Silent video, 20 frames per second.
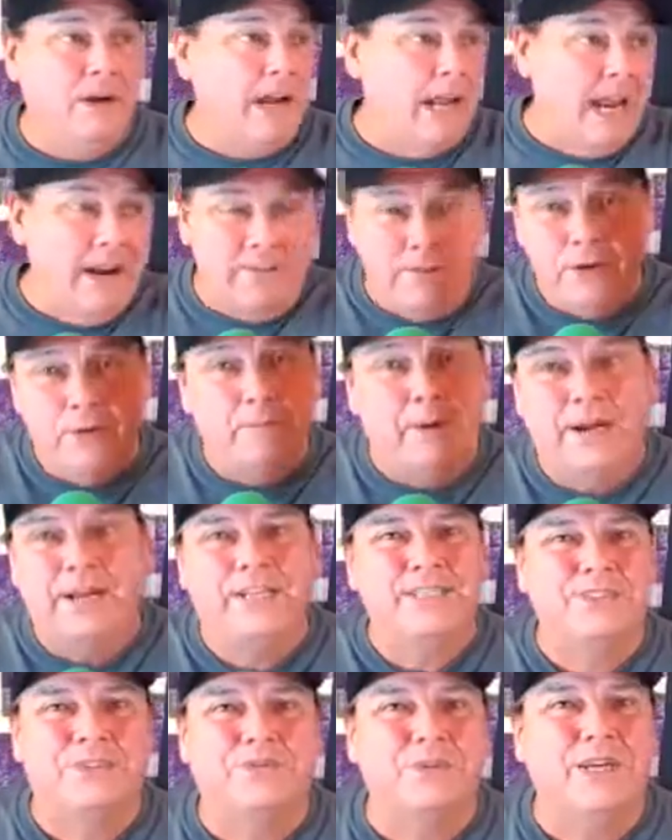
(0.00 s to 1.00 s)

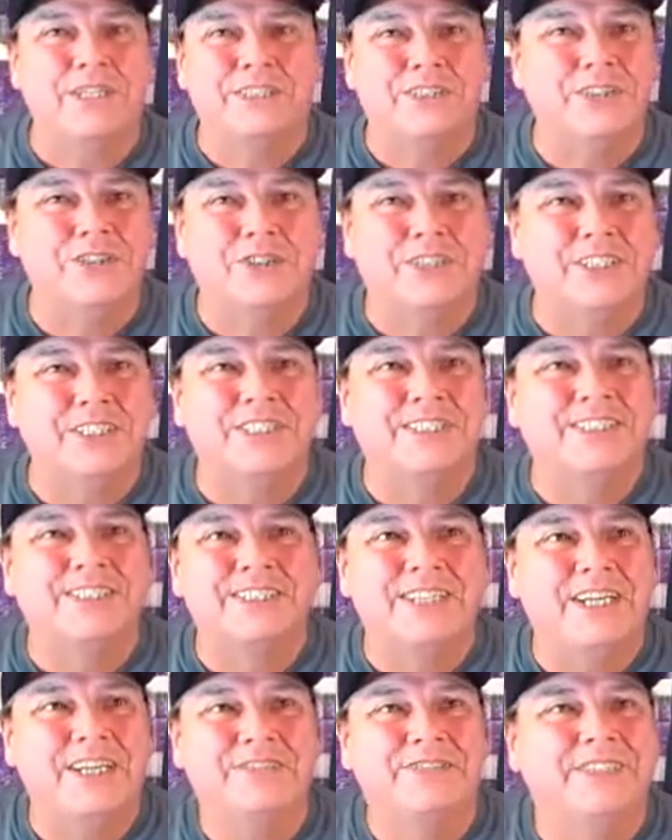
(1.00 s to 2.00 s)
everybody's raising their kids as
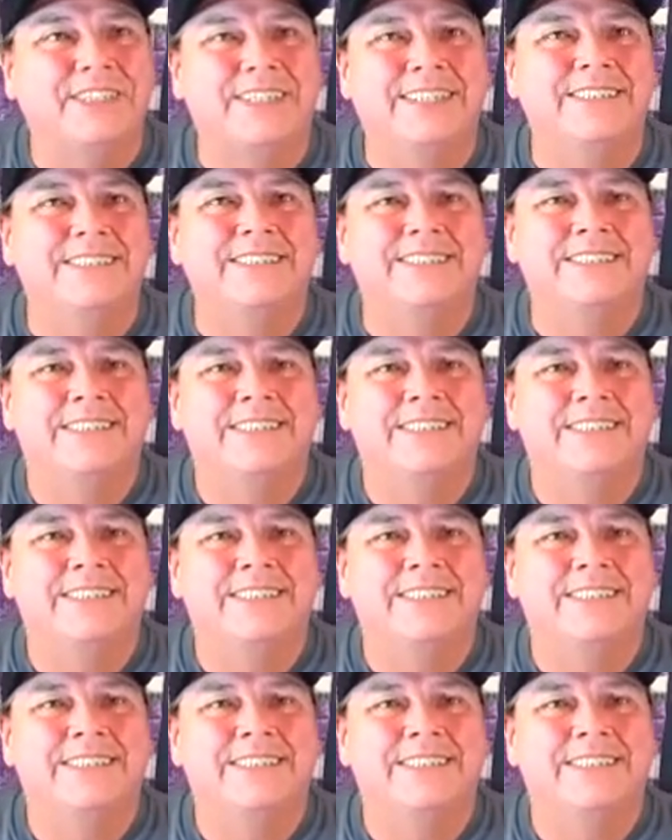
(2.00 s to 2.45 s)
Native kids.